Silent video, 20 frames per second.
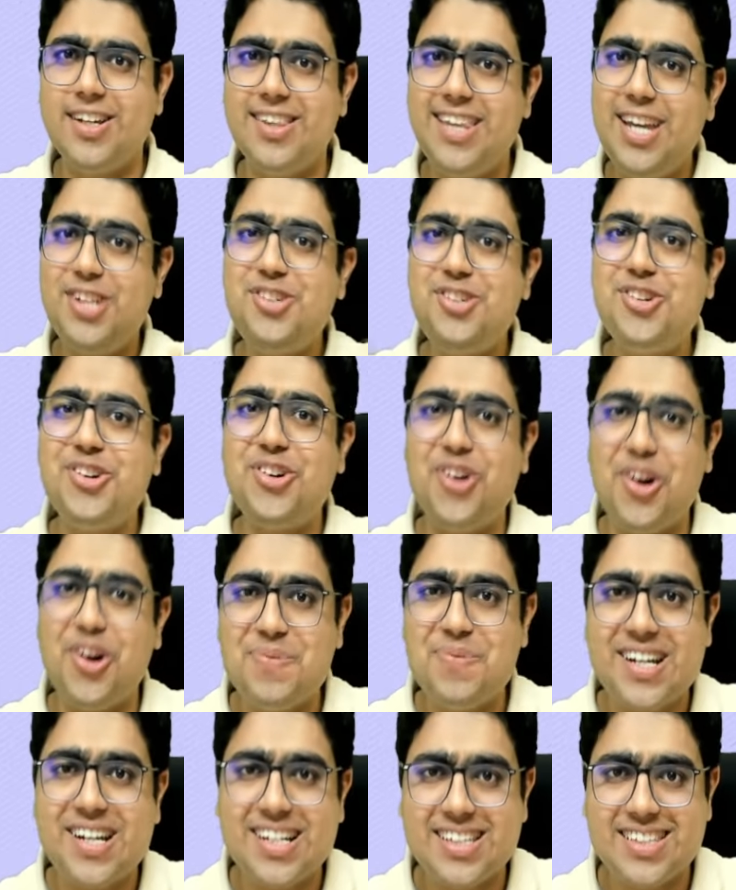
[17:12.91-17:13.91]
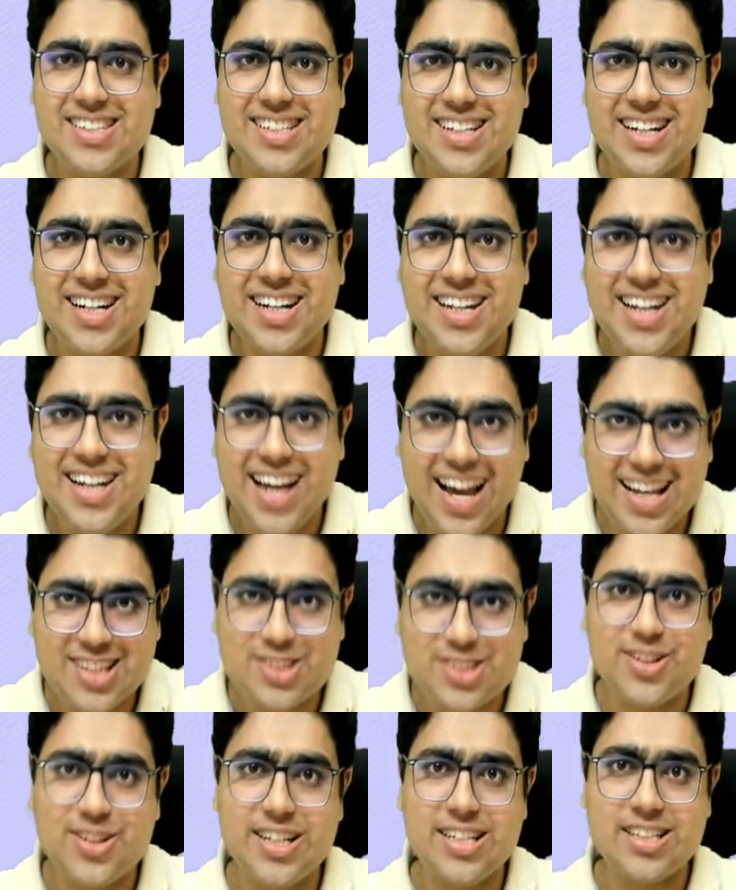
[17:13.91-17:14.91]
They should not be considered in
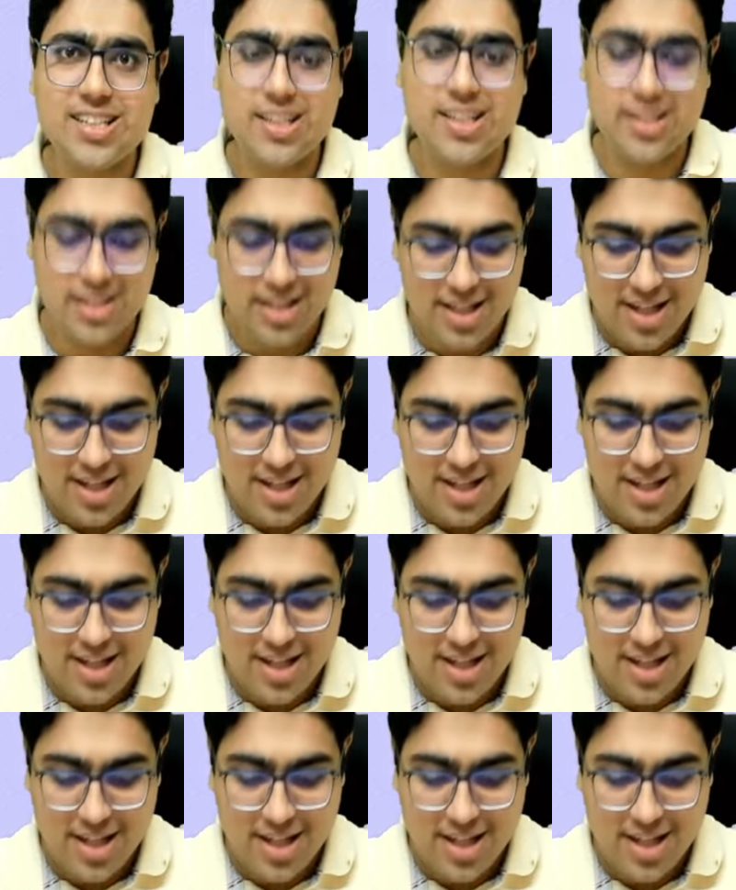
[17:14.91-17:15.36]
isolation.